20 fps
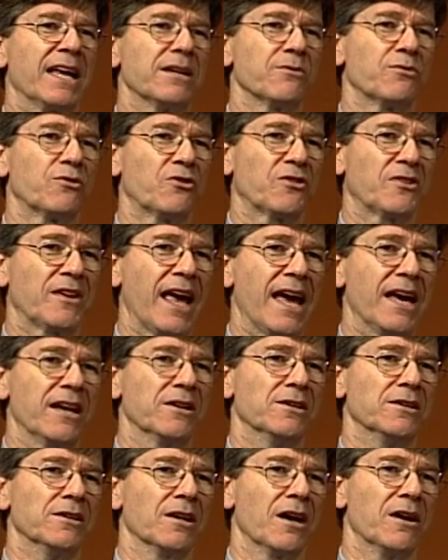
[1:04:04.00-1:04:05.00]
of
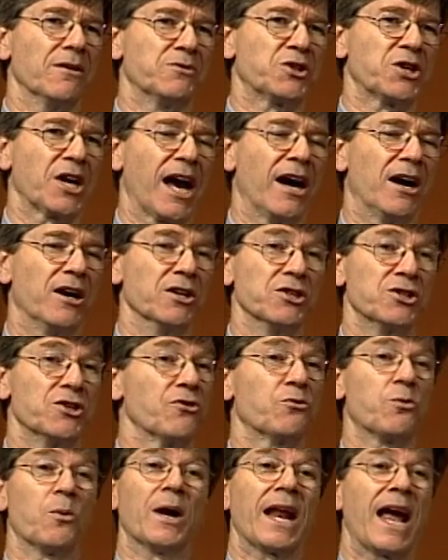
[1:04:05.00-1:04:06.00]
scale of challenge
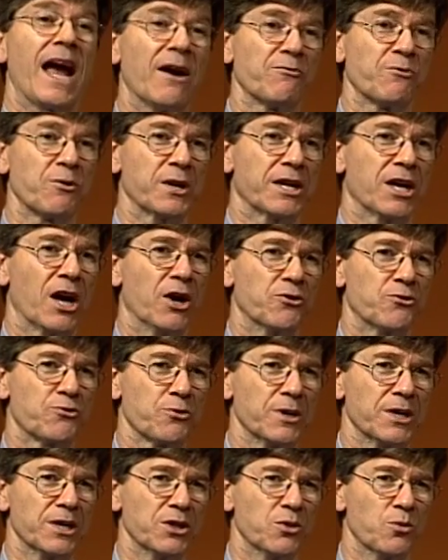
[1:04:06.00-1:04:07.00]
is what every
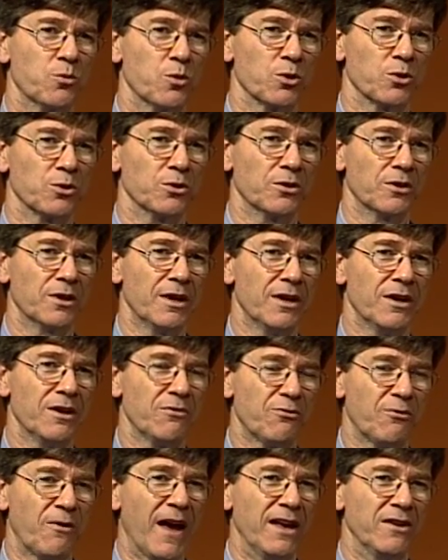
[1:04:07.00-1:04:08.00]
country in the world
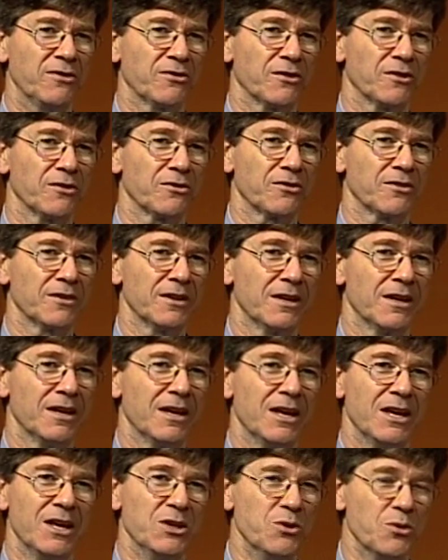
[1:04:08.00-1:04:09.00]
faces.
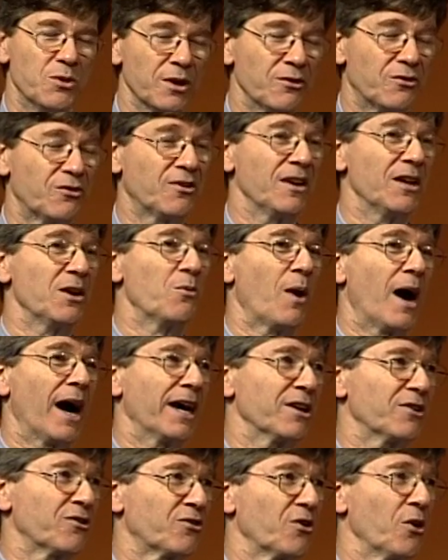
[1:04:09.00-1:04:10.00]
You can see why
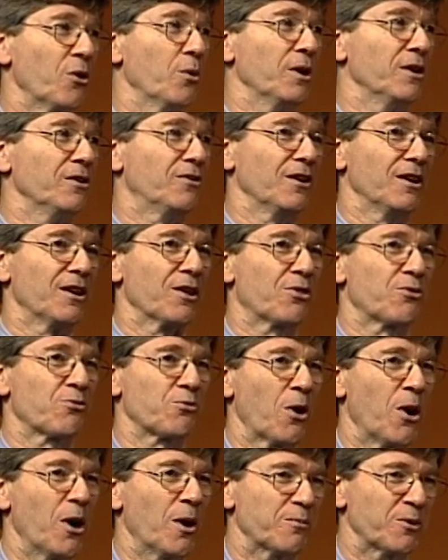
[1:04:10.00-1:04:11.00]
it's so easy to
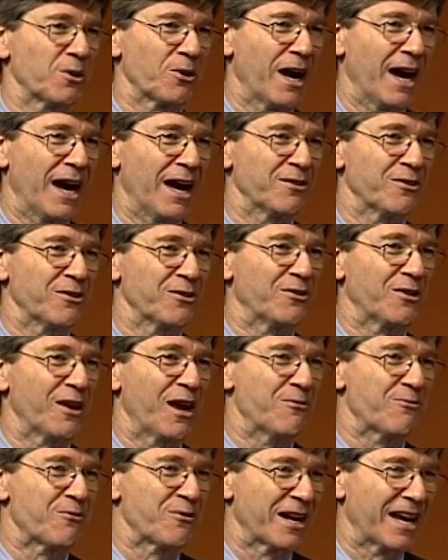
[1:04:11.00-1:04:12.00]
throw up your hands and say,
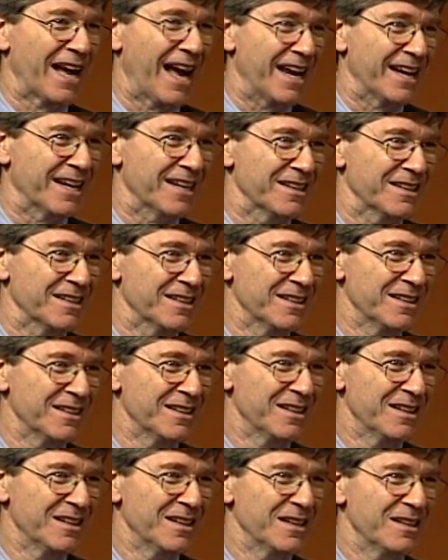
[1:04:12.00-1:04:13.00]
forget it.
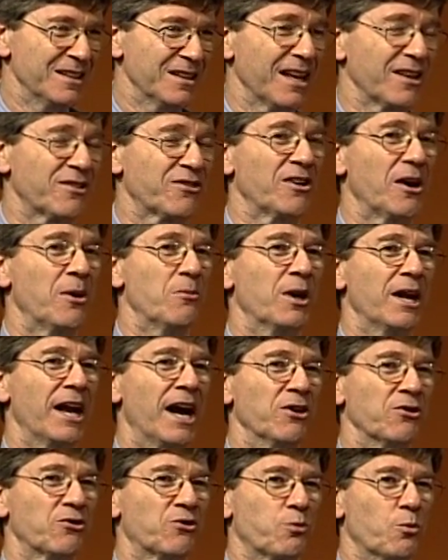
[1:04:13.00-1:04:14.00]
Let someone
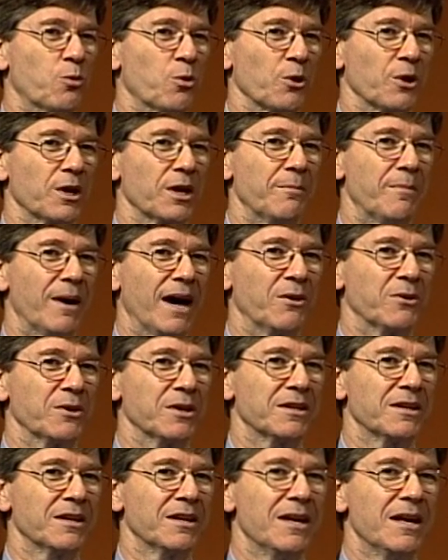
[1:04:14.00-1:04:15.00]
else worry about
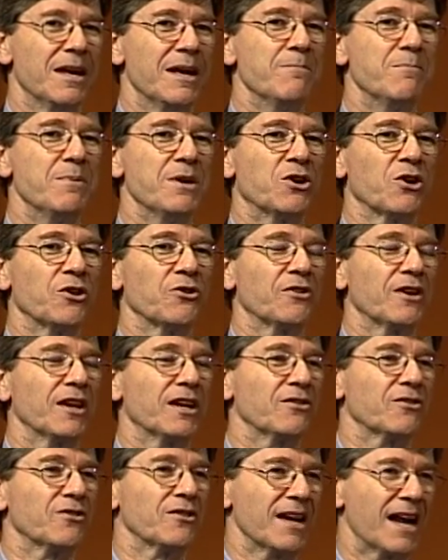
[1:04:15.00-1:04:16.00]
it because it
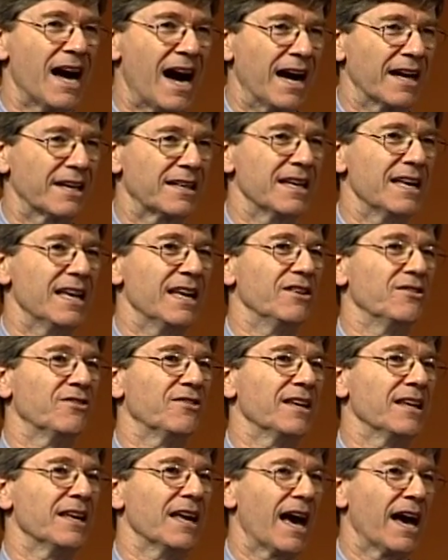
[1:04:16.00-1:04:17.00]
is not
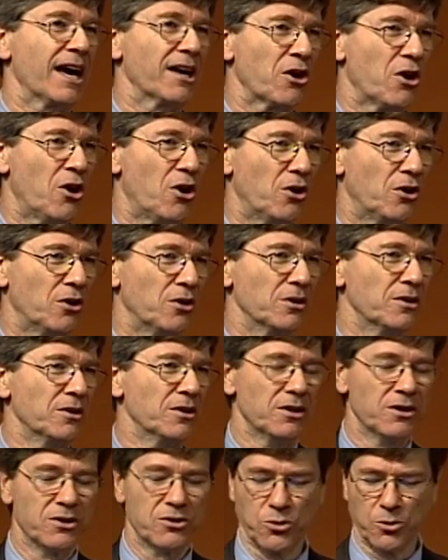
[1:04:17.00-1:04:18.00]
easy at all
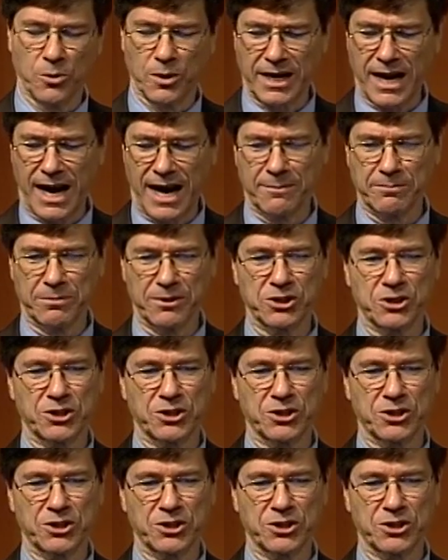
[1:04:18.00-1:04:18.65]
to accomplish